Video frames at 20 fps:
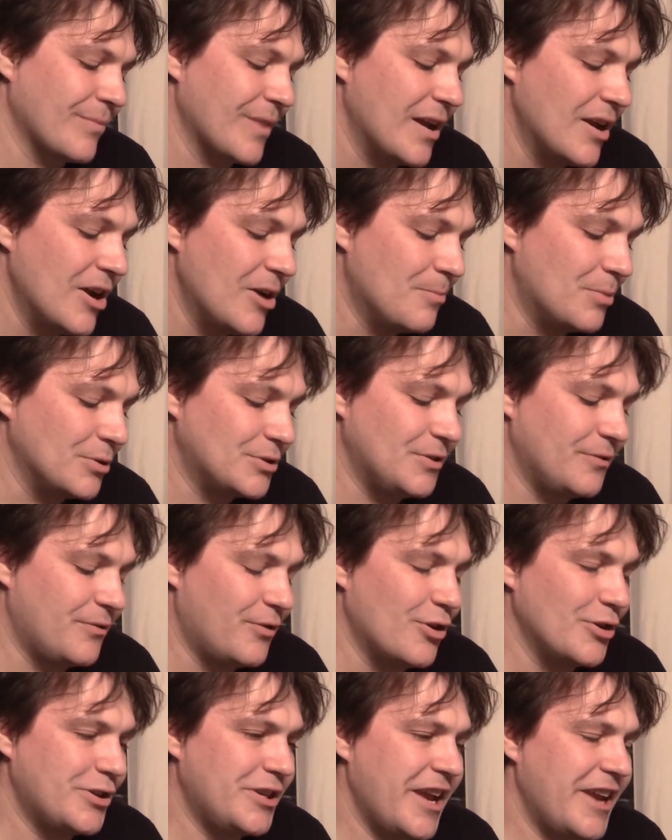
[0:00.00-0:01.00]
but at
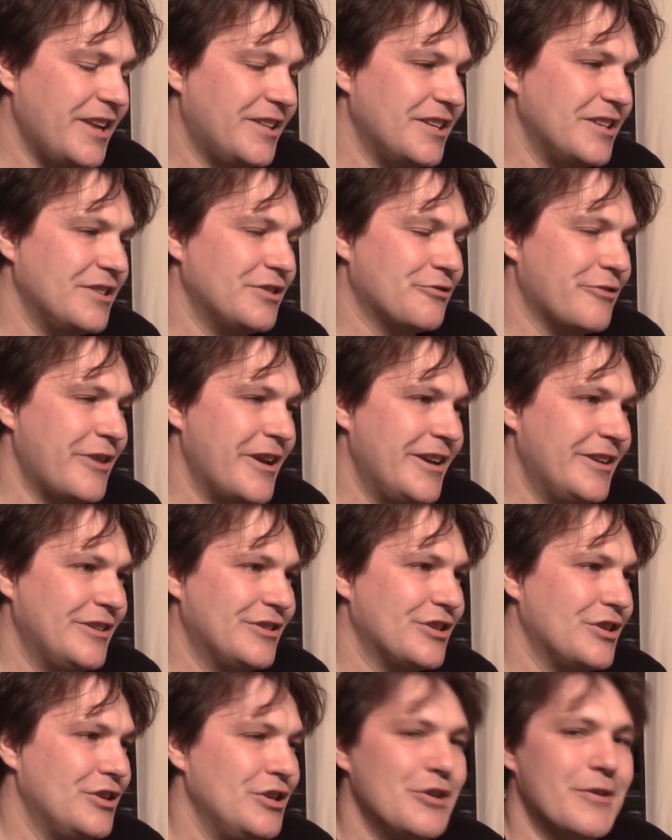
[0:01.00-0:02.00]
48 inch
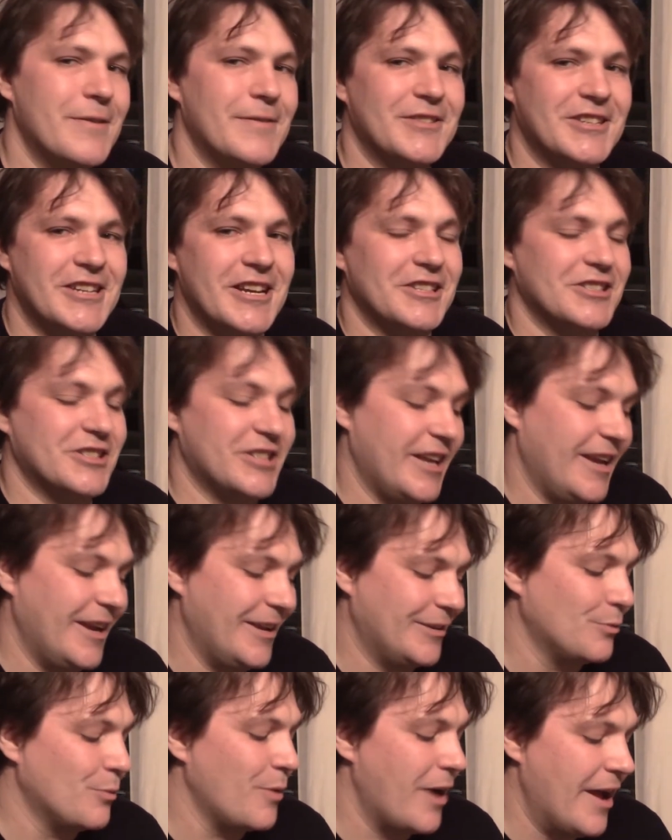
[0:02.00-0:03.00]
range you have a chance to
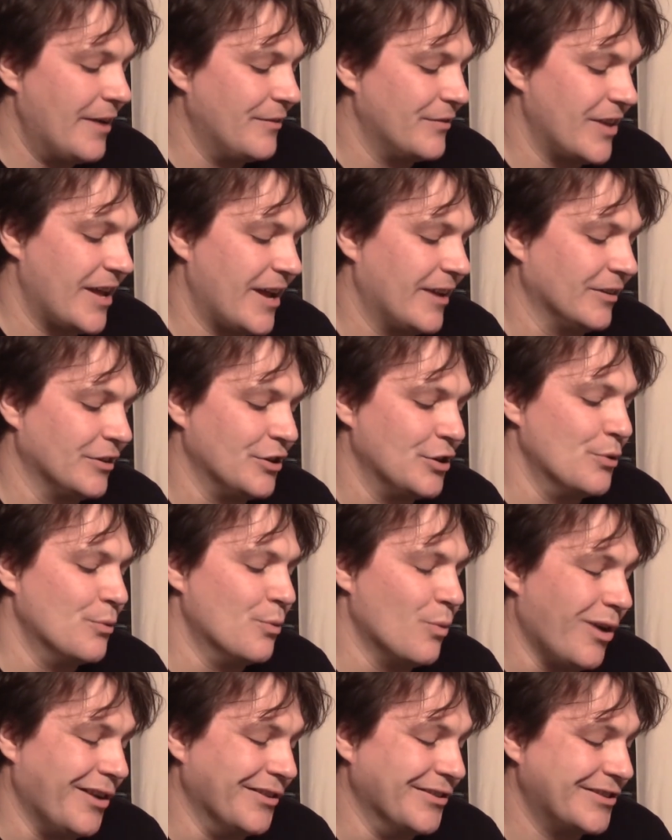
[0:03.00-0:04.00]
hit whatever the hell you
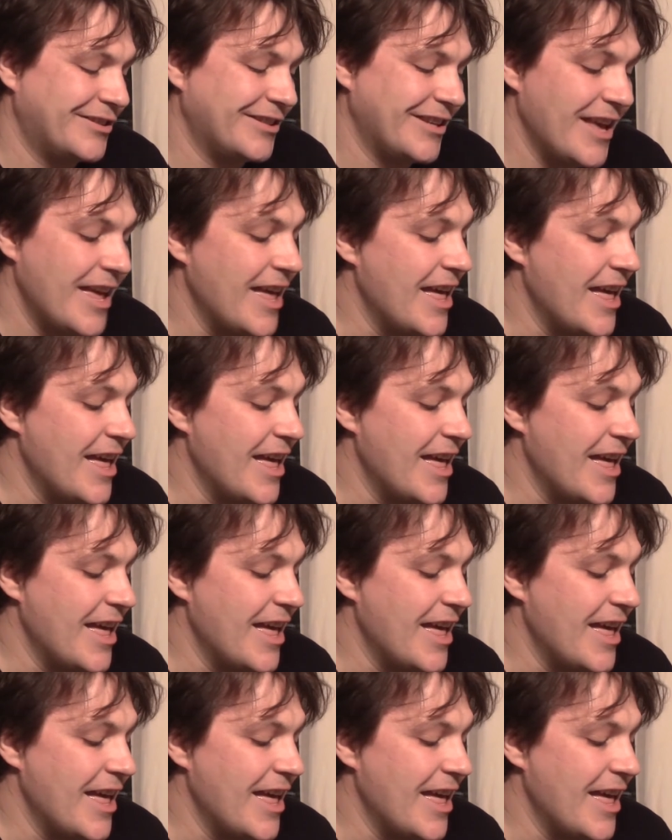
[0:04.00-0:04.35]
want.